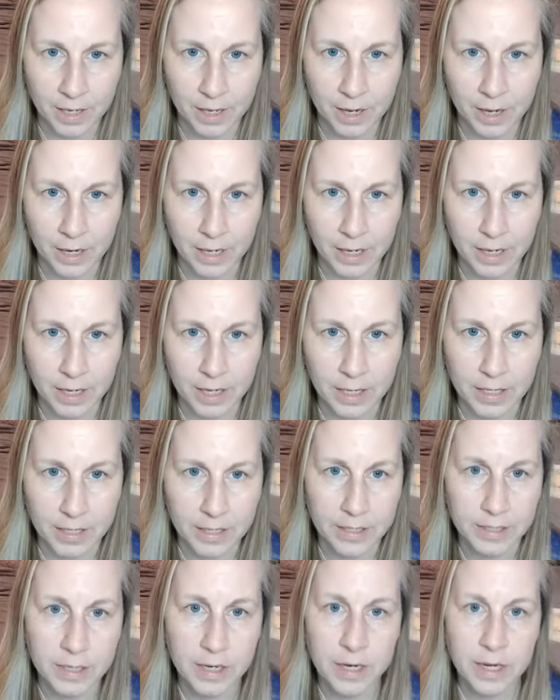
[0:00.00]

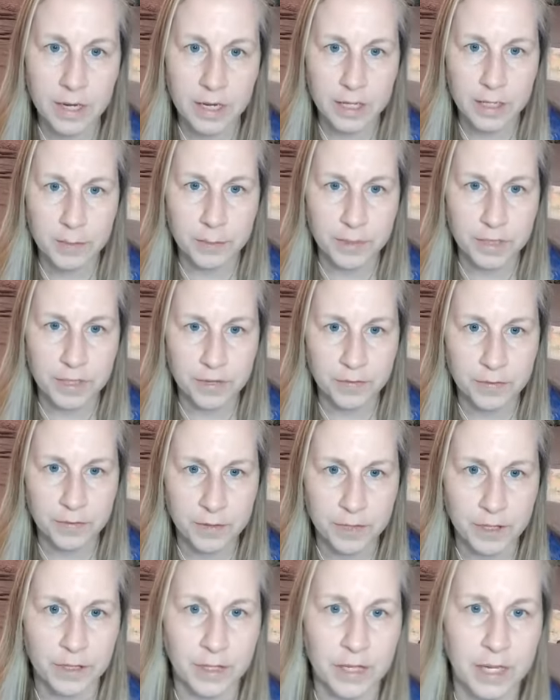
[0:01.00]
And
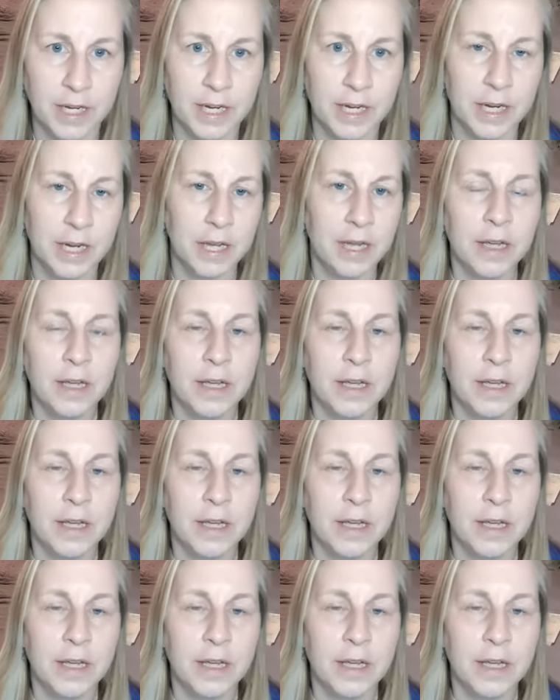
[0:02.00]
specifically,